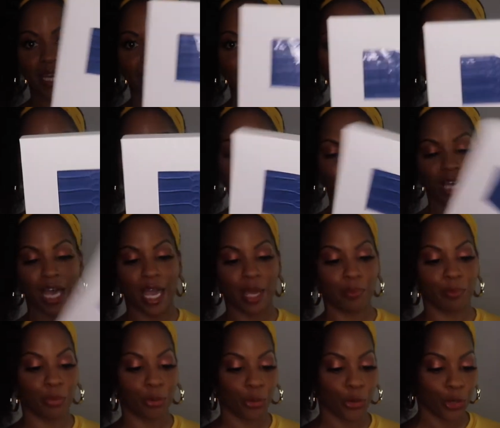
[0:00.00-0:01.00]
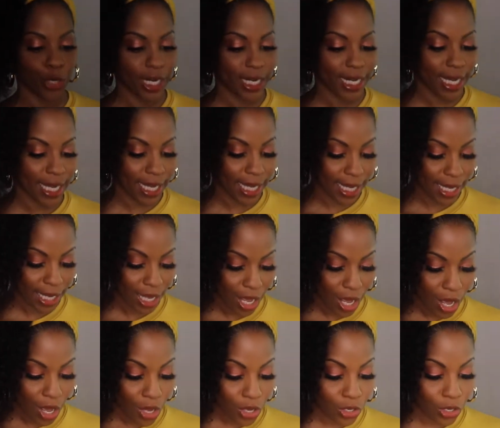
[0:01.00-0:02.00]
is such a pretty
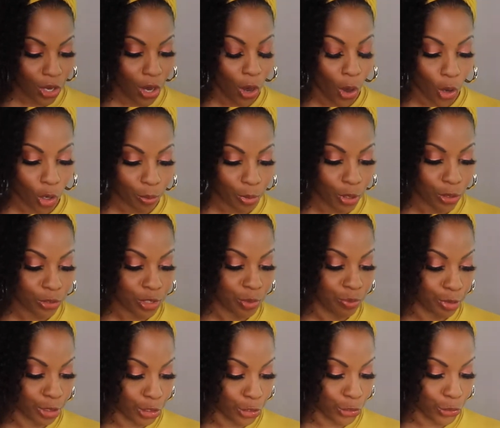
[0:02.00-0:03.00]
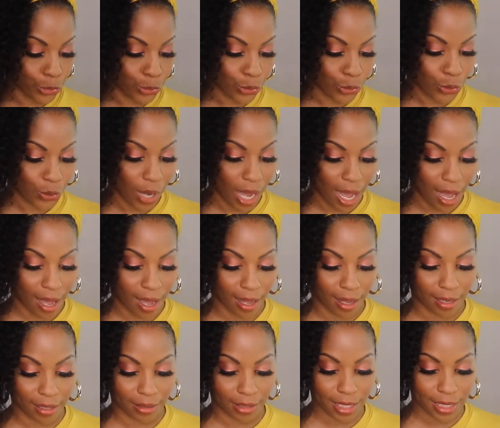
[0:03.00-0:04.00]
cobalt blue,
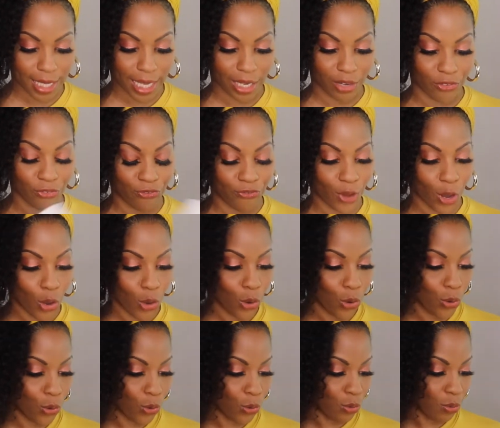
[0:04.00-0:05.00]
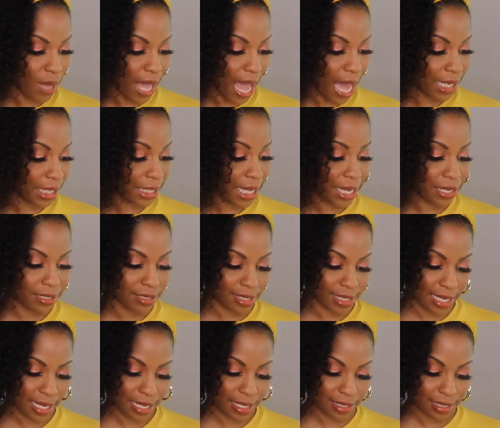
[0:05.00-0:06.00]
looks like a faux alligator
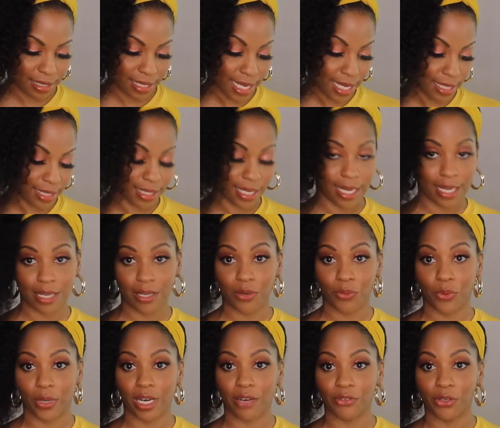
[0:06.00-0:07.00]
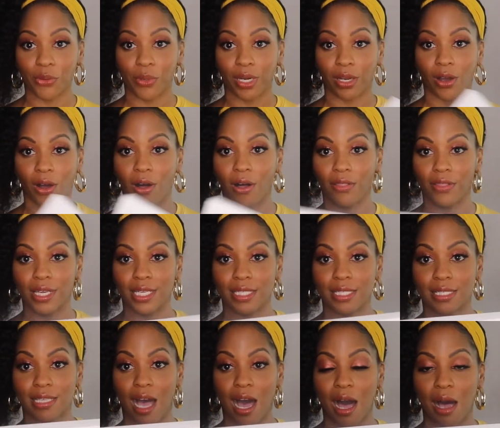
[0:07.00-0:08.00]
skin, snake skin, whatever you want to call
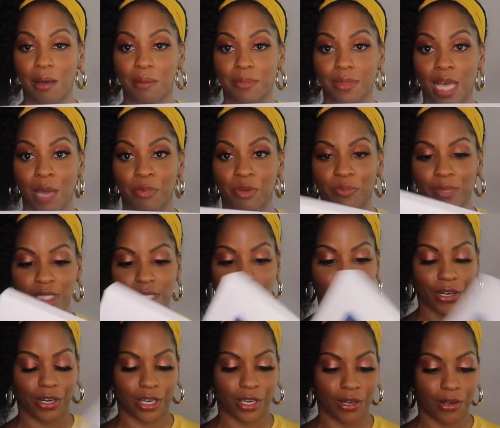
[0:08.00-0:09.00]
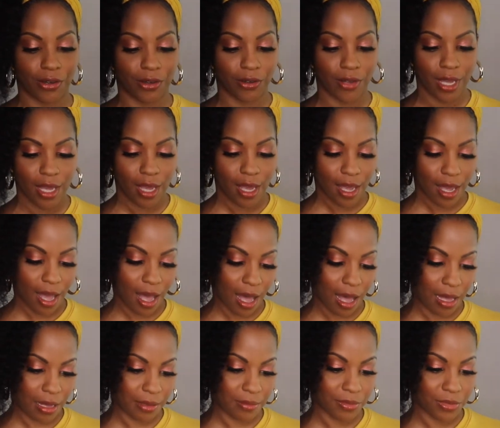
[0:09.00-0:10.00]
this type of material.
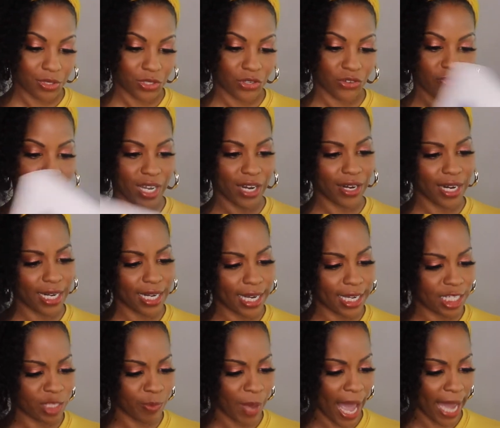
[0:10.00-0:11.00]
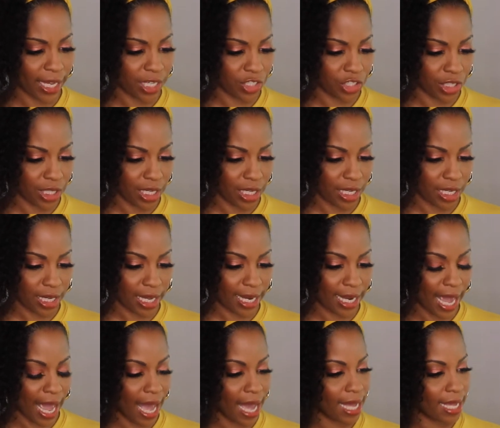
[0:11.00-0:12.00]
So very nice packaging. It
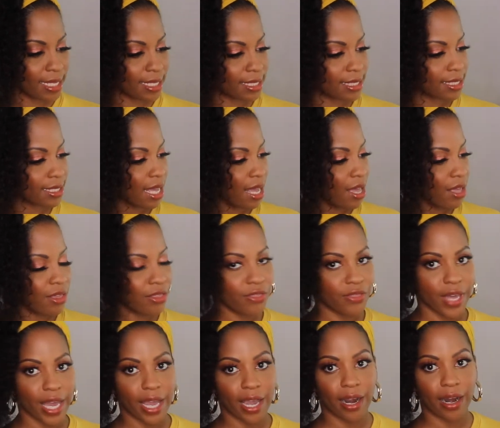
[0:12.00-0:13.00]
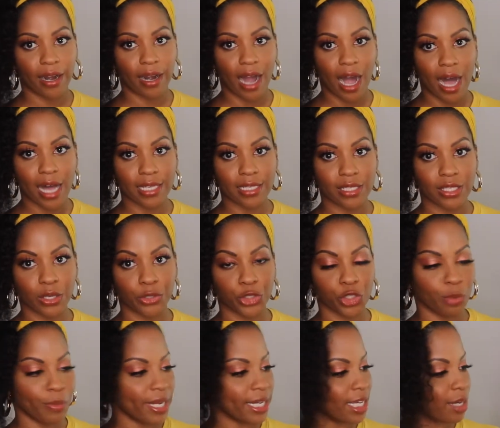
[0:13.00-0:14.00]
has their
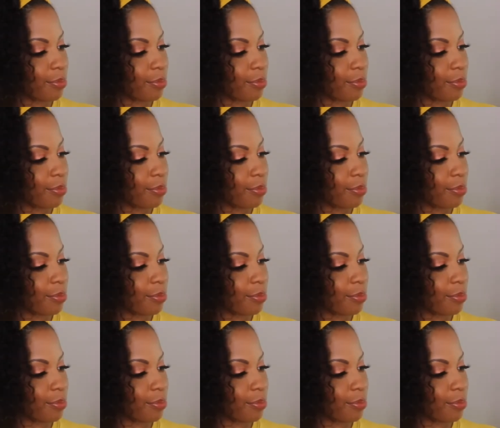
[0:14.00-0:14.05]
social media